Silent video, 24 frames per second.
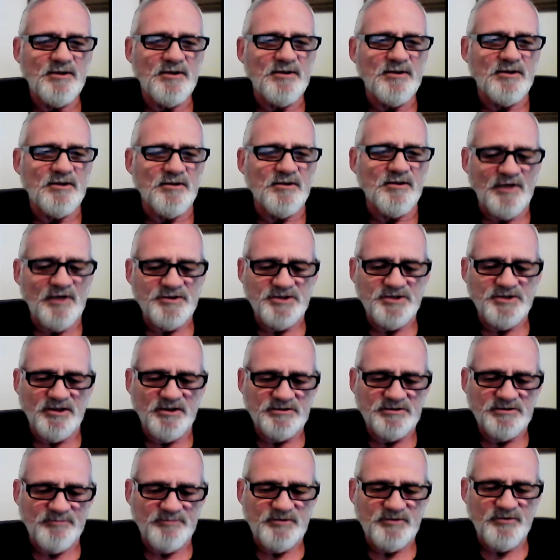eventually I
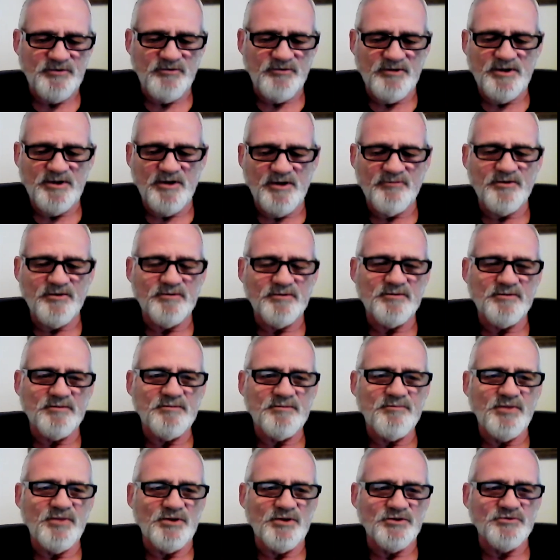was up to 3 different
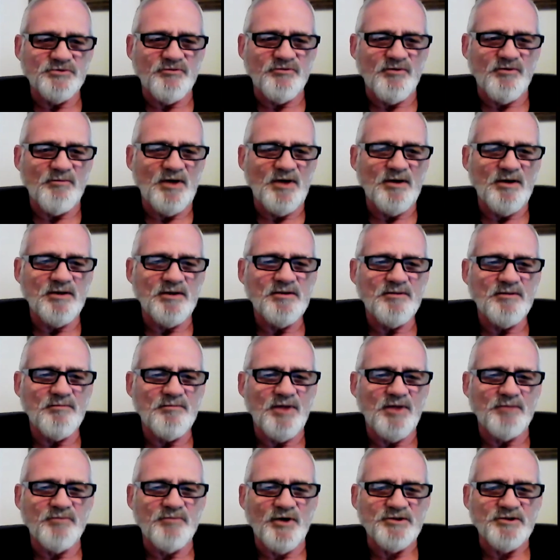pills for my
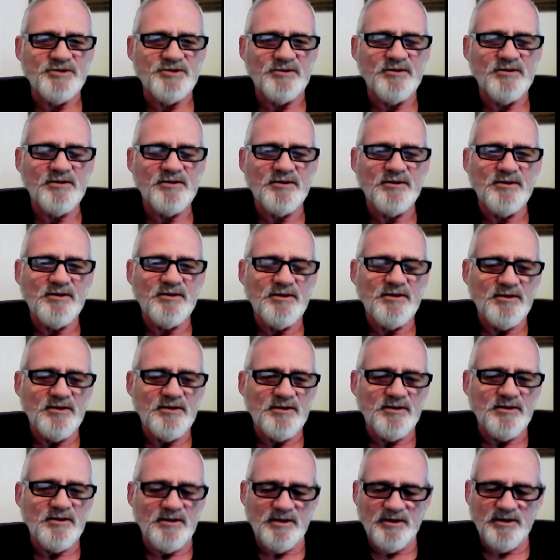blood pressure.
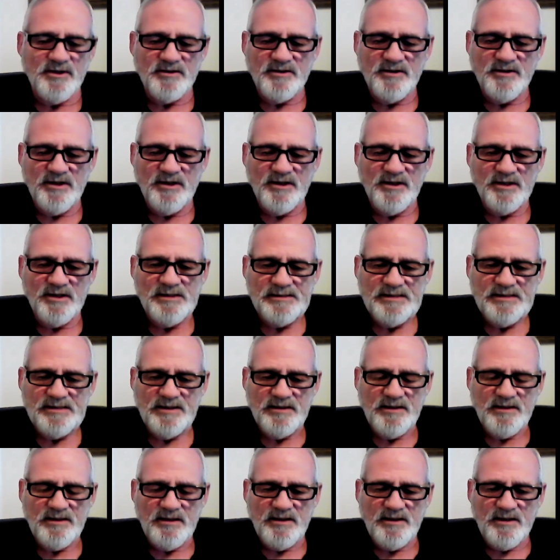And
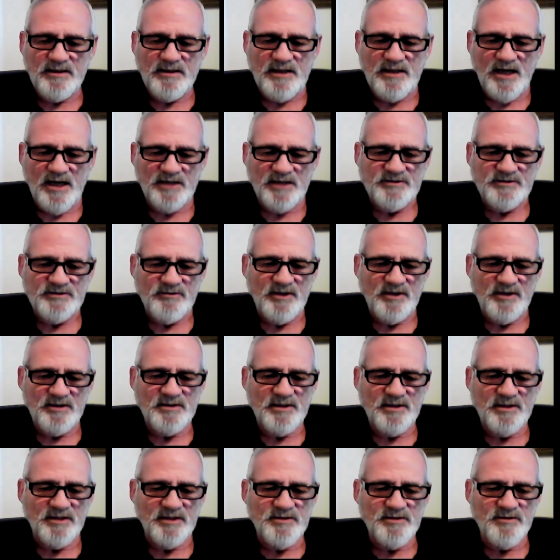so
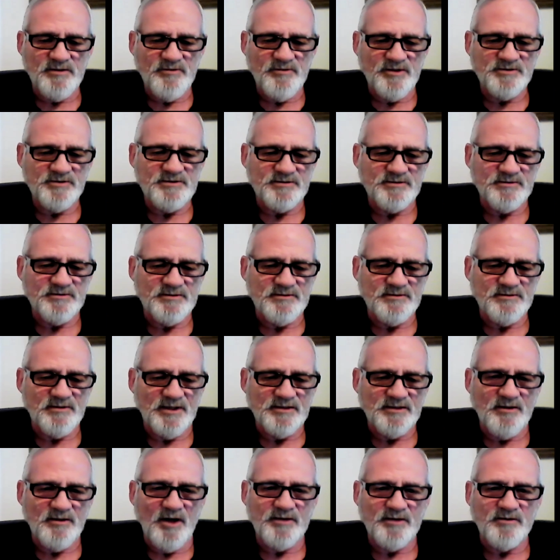I knew this is
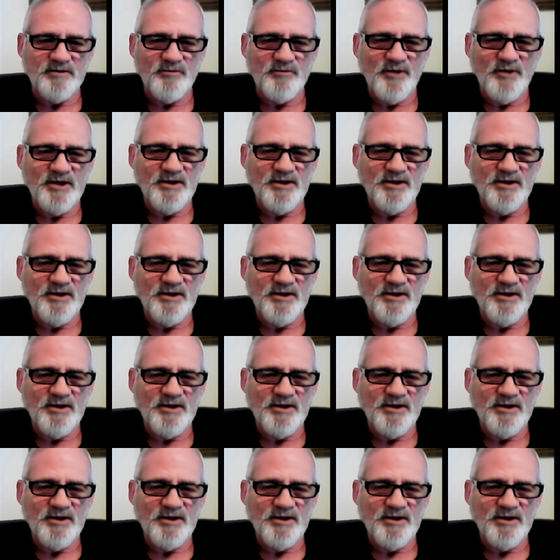like not the way to